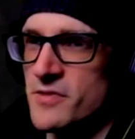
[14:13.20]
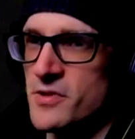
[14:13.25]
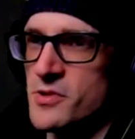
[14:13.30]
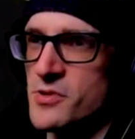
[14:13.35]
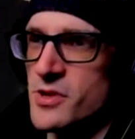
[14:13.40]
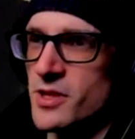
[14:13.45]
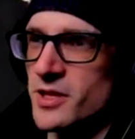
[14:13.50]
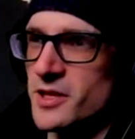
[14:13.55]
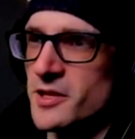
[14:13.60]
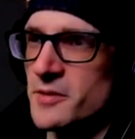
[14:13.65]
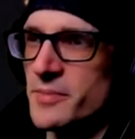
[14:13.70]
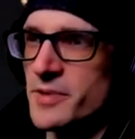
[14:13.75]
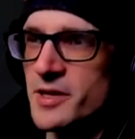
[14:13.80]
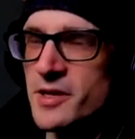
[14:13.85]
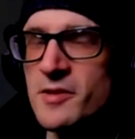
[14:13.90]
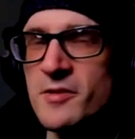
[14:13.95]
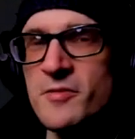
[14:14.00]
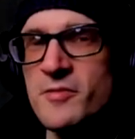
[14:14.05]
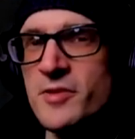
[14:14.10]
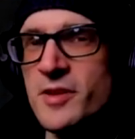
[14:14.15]
you a little bit
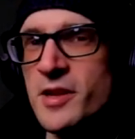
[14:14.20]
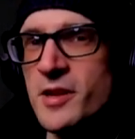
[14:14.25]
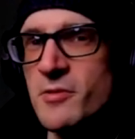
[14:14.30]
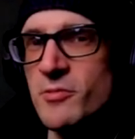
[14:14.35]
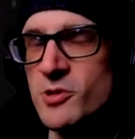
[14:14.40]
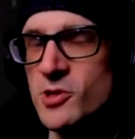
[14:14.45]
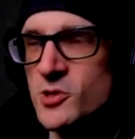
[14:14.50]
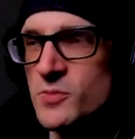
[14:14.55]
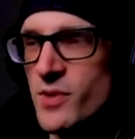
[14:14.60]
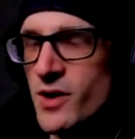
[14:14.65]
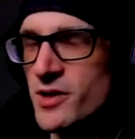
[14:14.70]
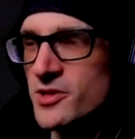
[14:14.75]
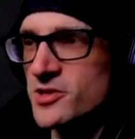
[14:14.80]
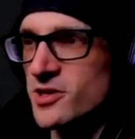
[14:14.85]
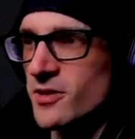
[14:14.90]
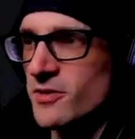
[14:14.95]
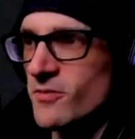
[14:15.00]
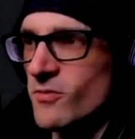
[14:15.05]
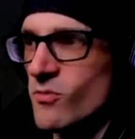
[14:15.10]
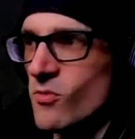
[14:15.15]
of a response
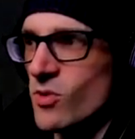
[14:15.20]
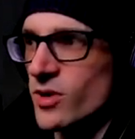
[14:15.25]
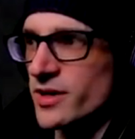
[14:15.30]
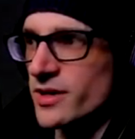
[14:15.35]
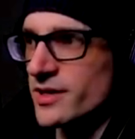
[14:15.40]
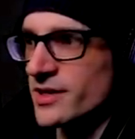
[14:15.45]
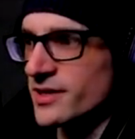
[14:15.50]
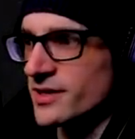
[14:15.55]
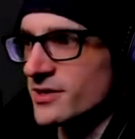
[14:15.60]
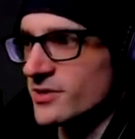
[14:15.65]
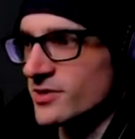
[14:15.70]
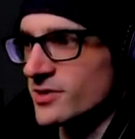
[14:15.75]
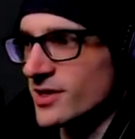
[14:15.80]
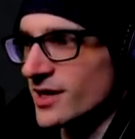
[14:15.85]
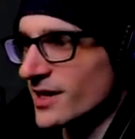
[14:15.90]
on what it is,